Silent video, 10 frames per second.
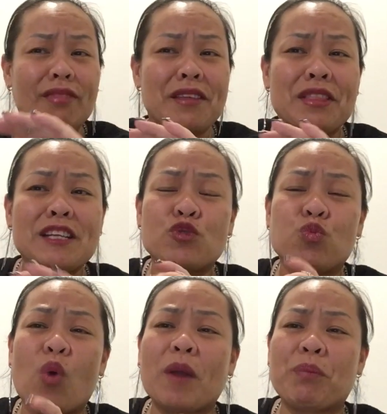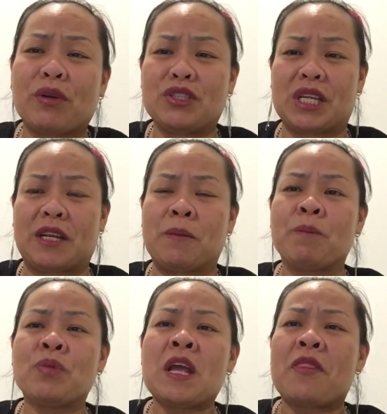there's one person
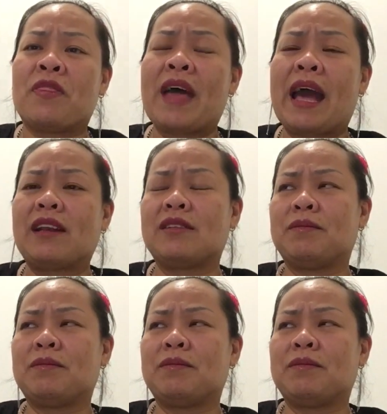that